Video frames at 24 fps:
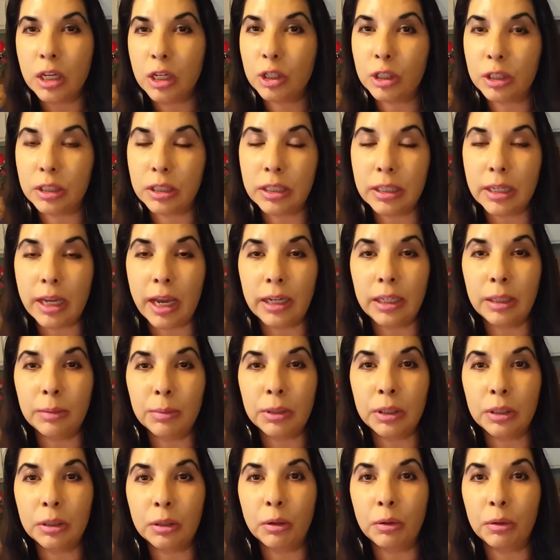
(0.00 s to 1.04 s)
Just a tiny
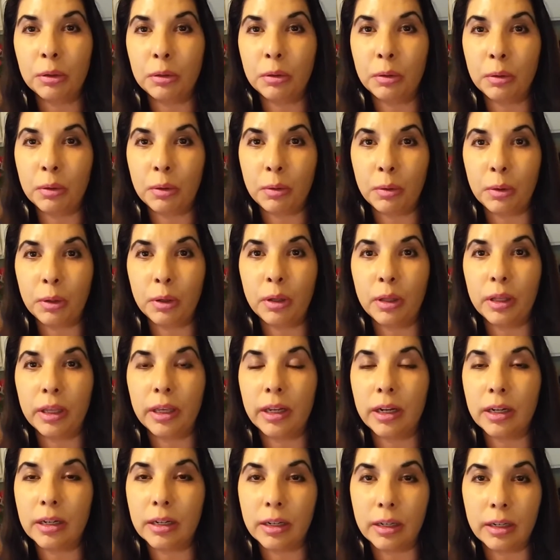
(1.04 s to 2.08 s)
bit of coconut oil
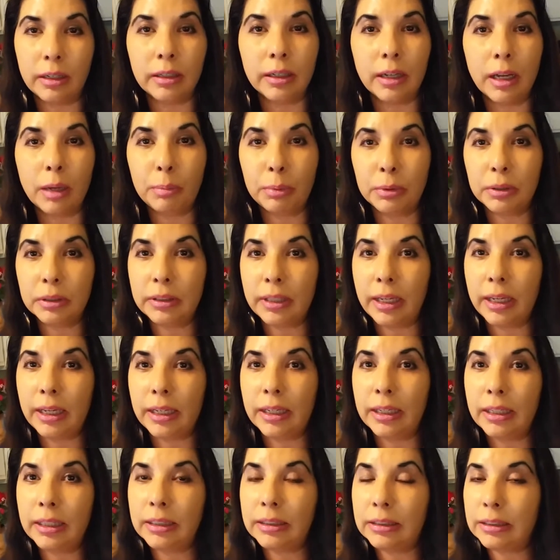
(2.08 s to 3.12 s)
and in a couple of
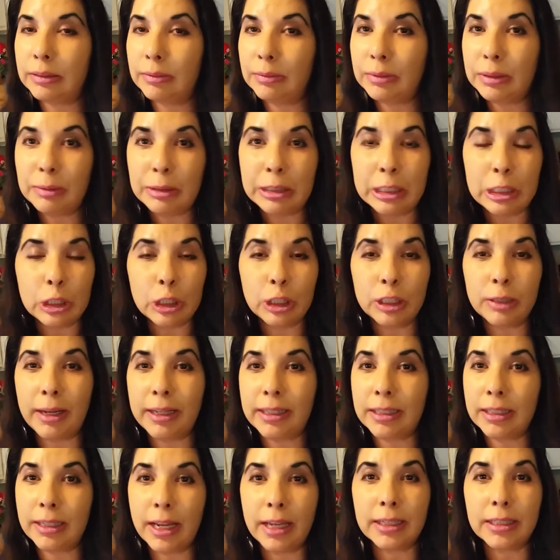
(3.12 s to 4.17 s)
days, usually
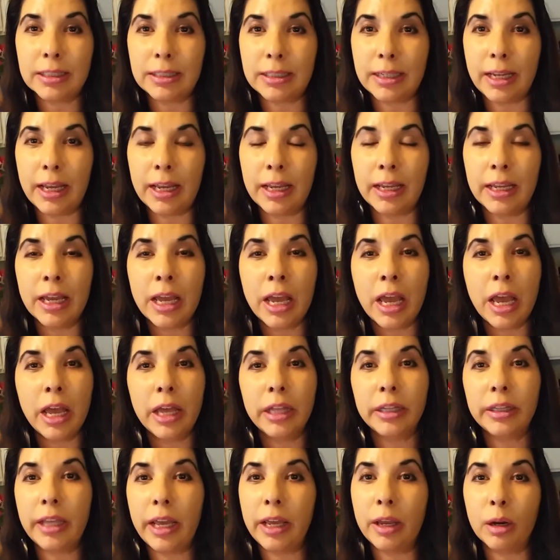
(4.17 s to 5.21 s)
by the next day,
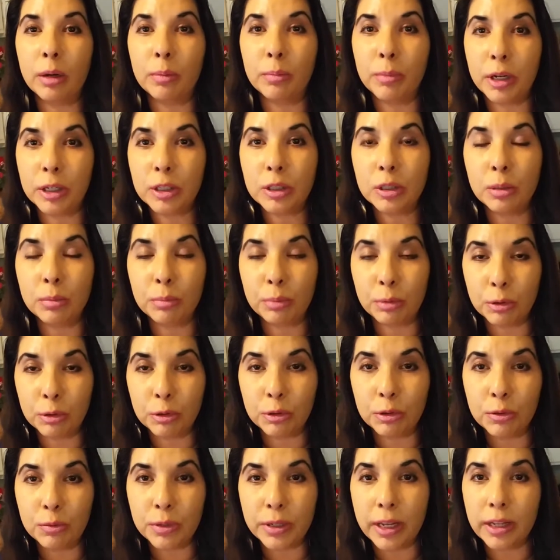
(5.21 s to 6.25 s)
they are much
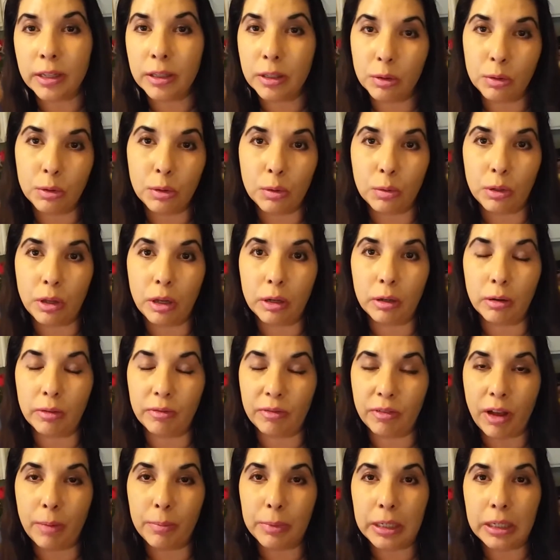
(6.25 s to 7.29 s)
improved and they're no longer
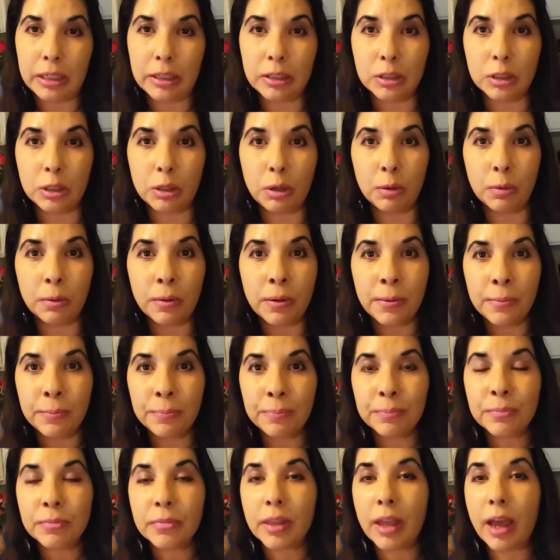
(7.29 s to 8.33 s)
vomiting. So
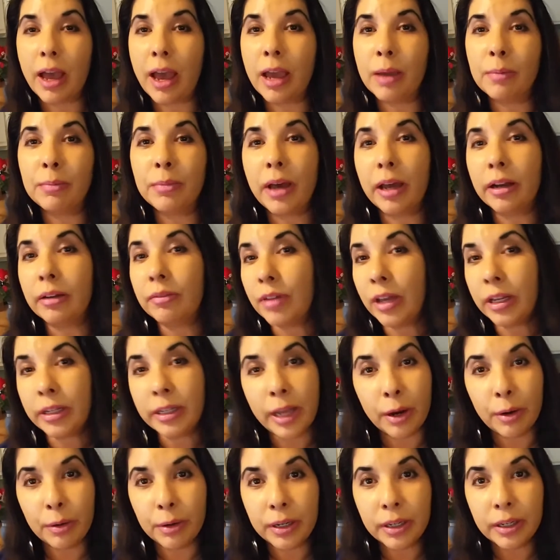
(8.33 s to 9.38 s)
I'm not a
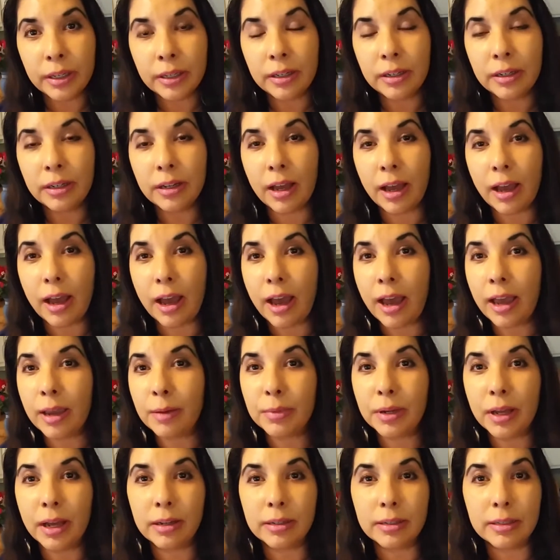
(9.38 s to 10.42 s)
veterinarian.
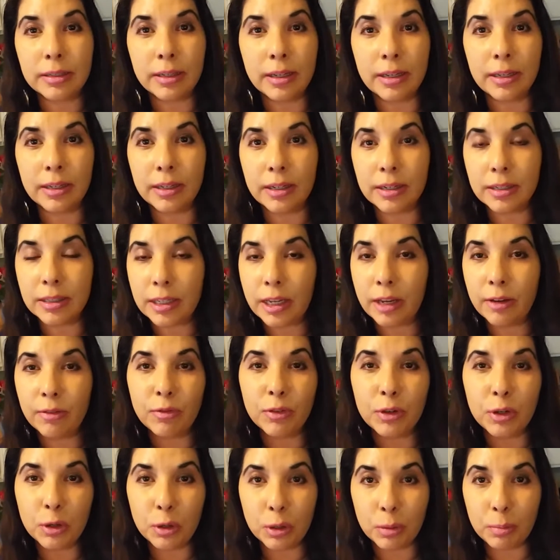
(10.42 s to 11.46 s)
I'm not saying it's safe
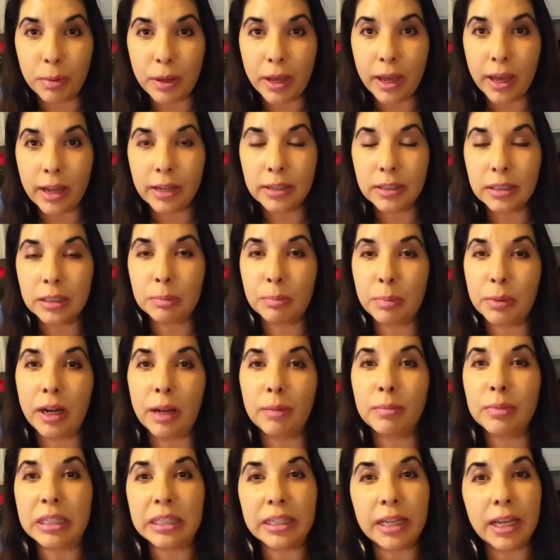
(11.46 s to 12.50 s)
for your pets, but
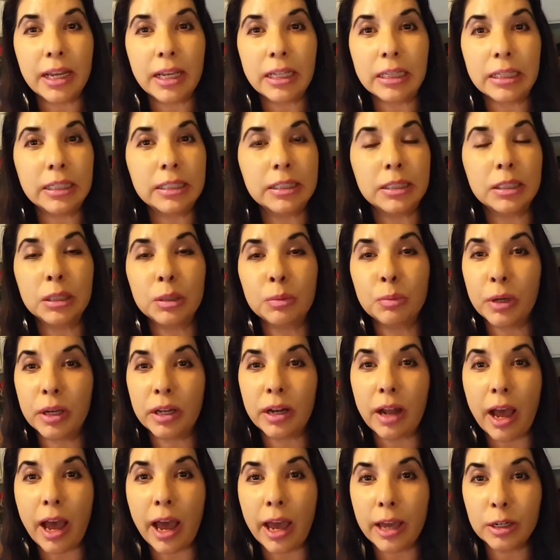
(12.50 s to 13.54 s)
I'm saying this is
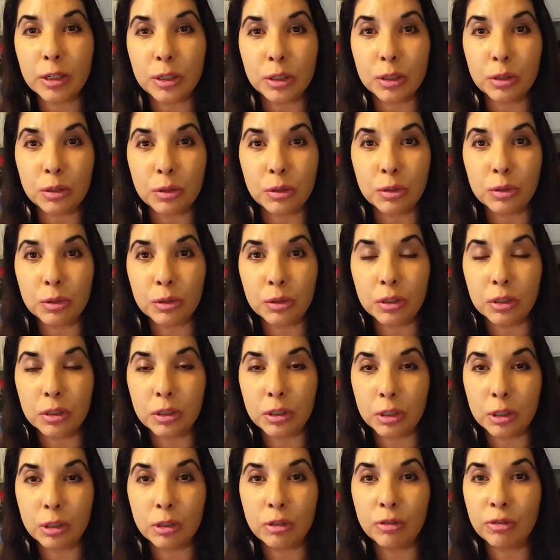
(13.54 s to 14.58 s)
what I choose
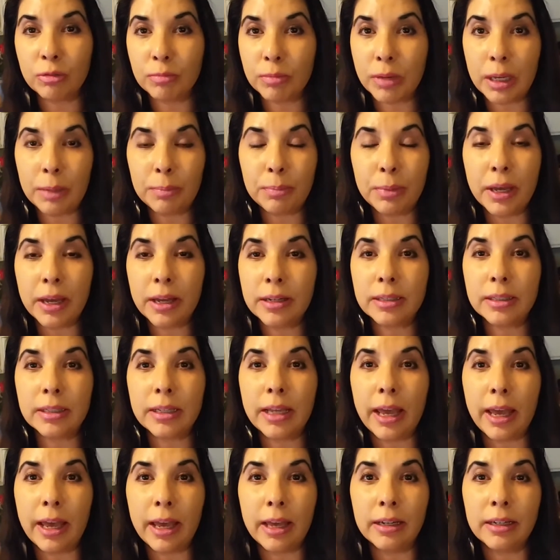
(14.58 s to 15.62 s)
to do for my pets,
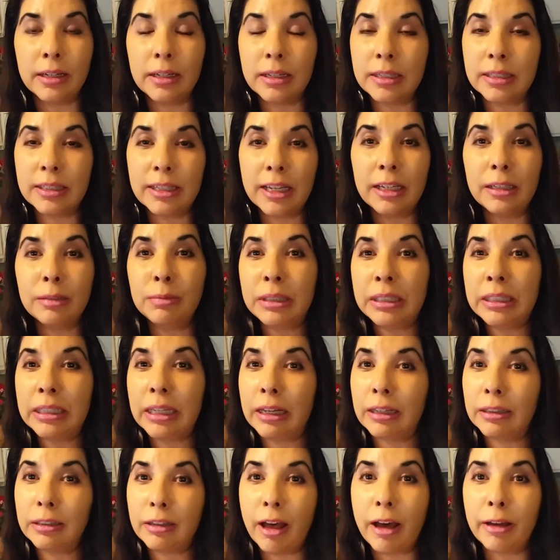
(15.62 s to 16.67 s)
and it saved me
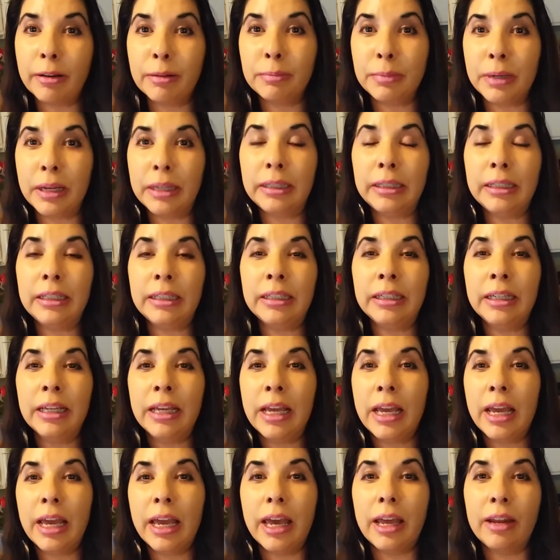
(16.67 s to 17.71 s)
a lot of money
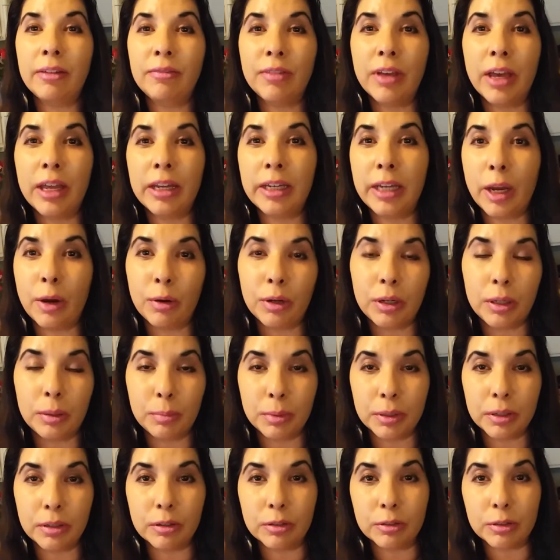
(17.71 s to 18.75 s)
and veterinarian
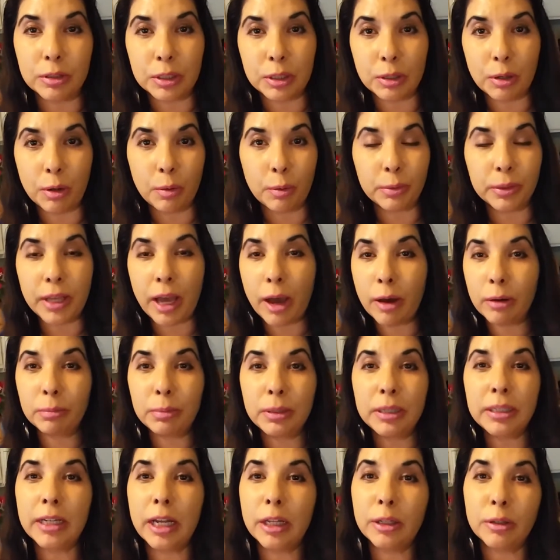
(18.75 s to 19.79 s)
bills. So that would
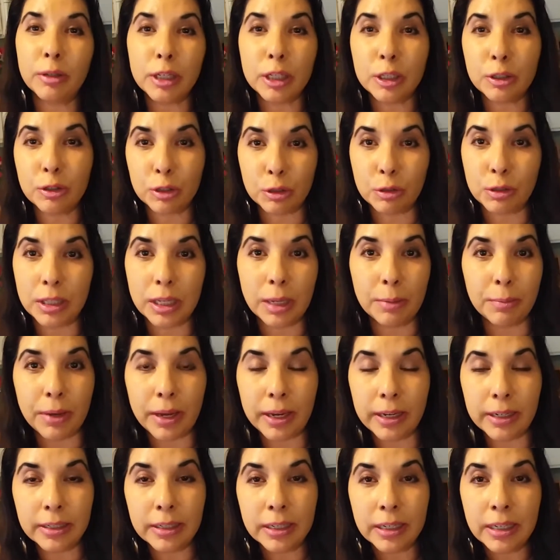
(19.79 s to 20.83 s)
be another industry that
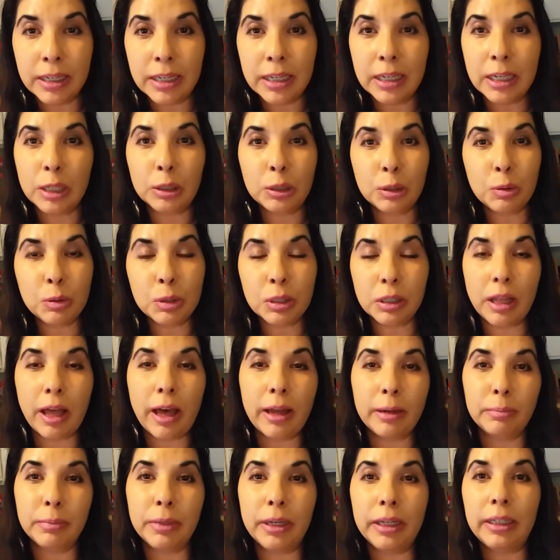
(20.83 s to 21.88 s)
might lose a
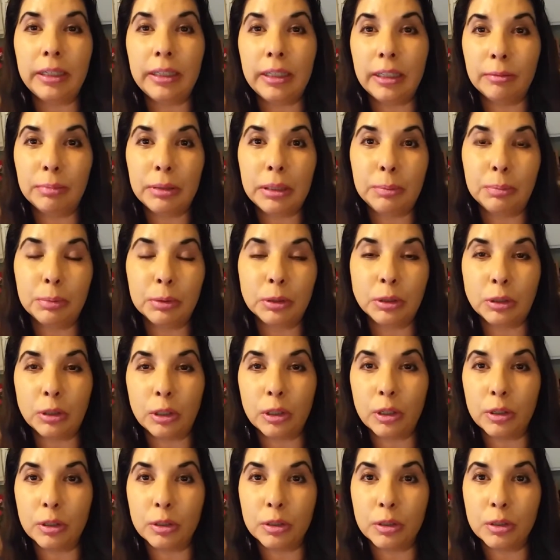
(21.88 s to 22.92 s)
lot of money if people
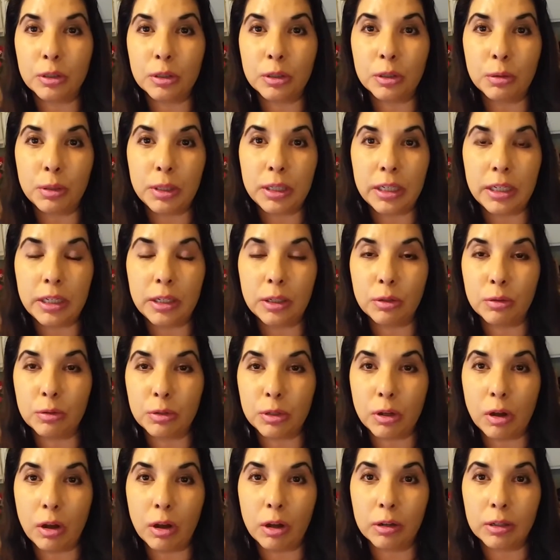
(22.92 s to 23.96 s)
start treating their
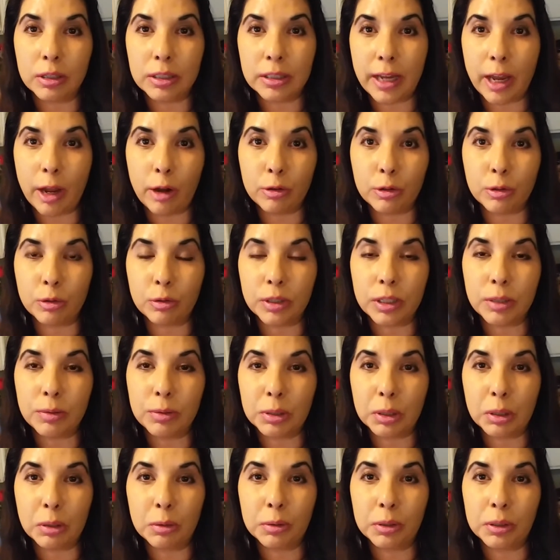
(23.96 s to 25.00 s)
dogs naturally
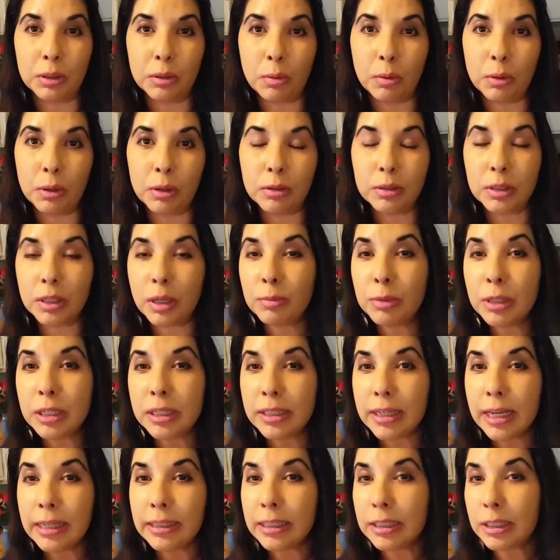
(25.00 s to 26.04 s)
with coconut oil. So I'm
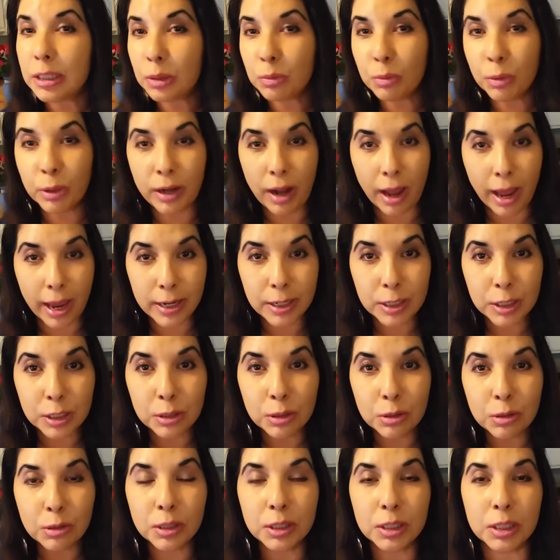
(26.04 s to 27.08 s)
just saying this is what I
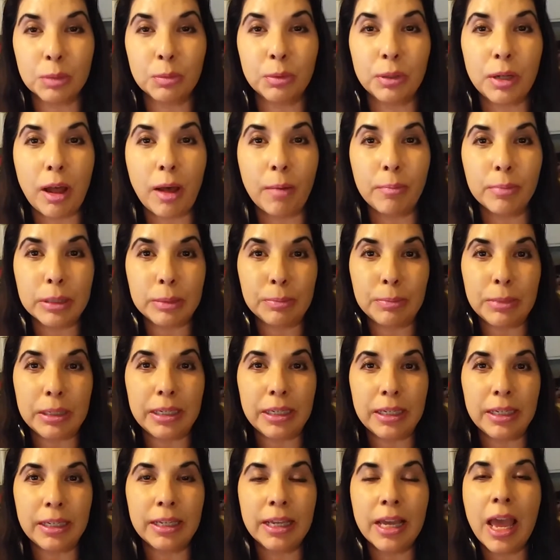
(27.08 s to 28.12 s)
do. This is what helps
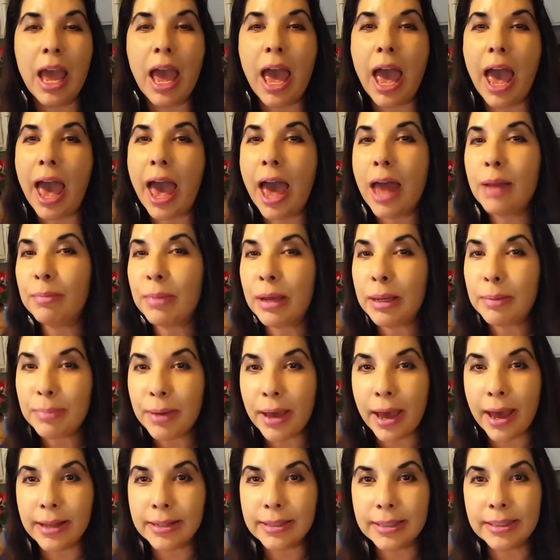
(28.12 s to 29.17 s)
me and my
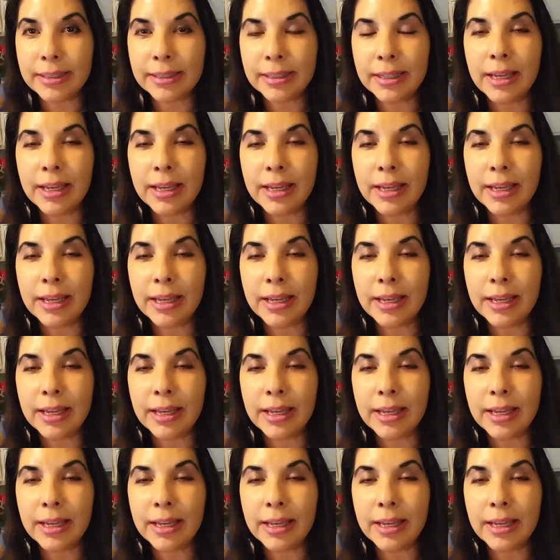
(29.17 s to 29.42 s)
pets.